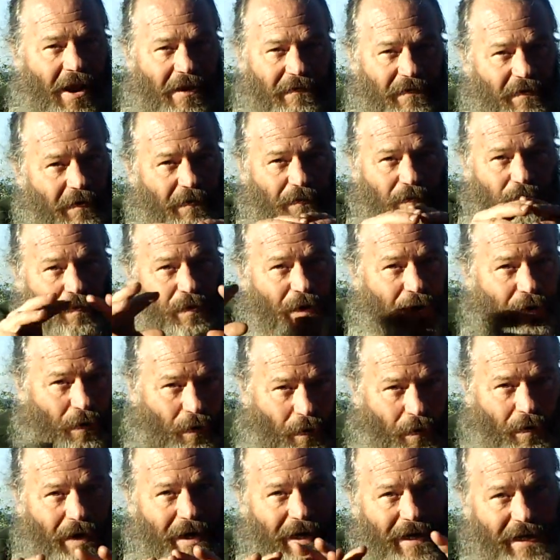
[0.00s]
ever
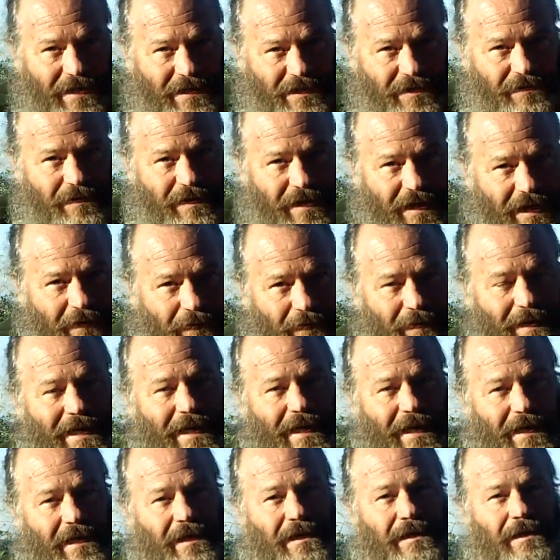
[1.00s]
recorded history like
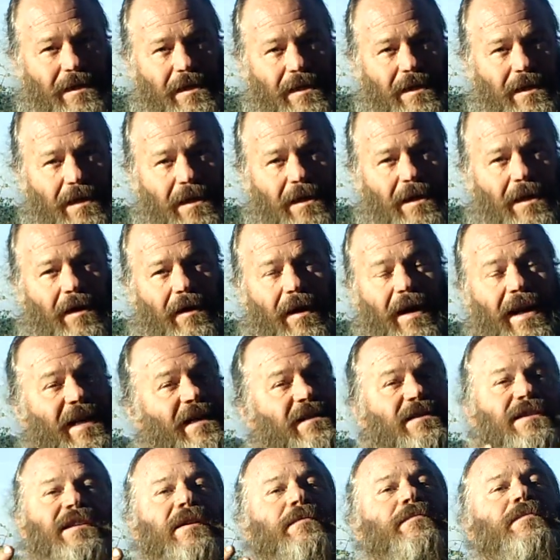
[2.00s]
we did. All
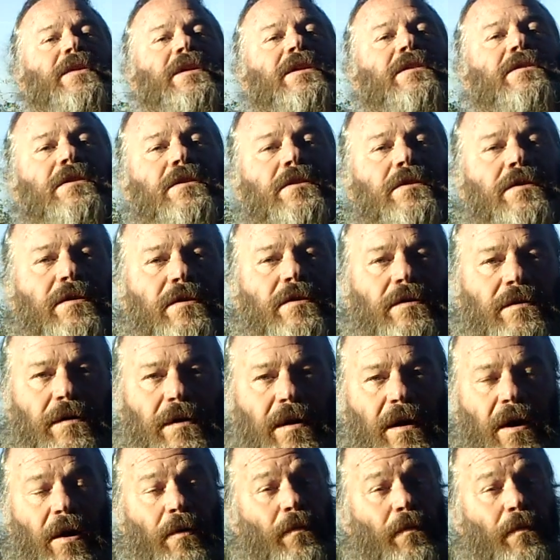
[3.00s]
right, it's something new.